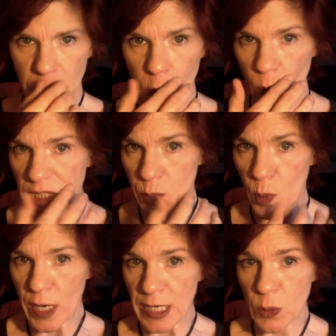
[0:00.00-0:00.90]
choice
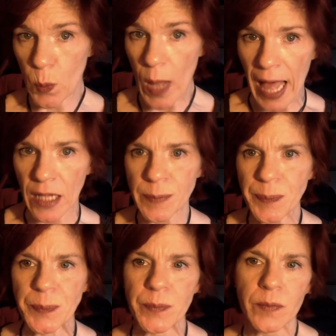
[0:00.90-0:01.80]
board as well,
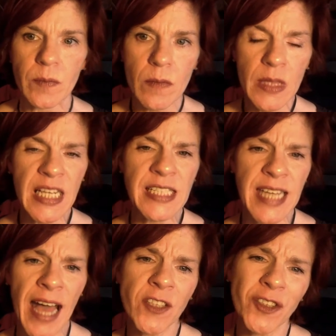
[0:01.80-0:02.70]
is
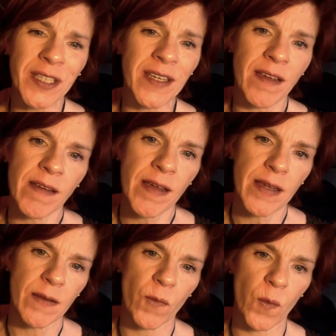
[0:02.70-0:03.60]
actually
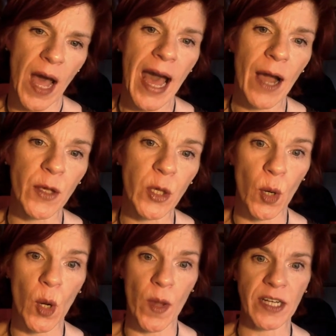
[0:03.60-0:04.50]
how you're
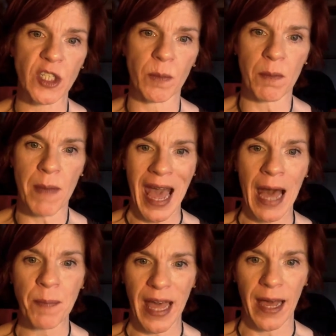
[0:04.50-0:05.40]
going to
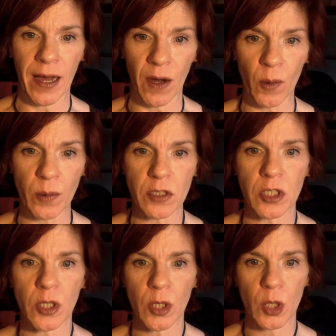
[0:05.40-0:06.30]
map out
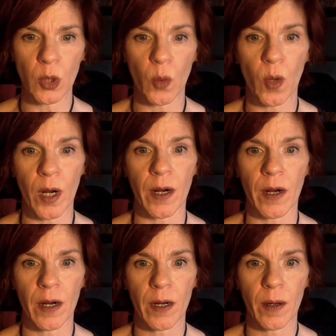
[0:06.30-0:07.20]
your
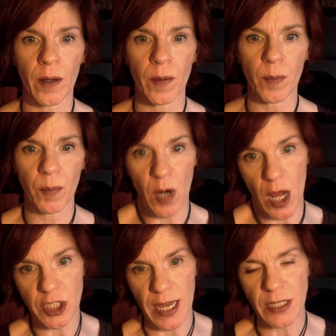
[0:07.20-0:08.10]

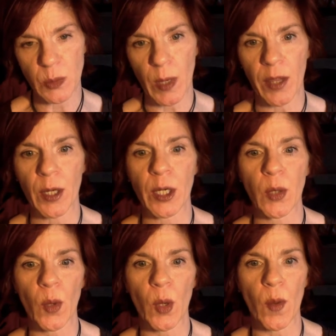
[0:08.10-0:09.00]
project, whether
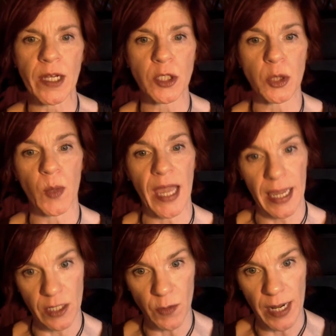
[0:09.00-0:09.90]
you're going to
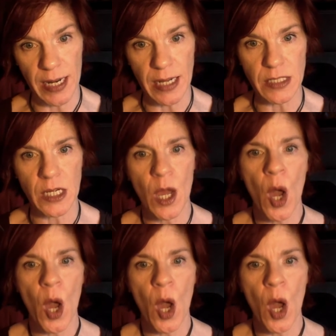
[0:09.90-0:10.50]
handwrite it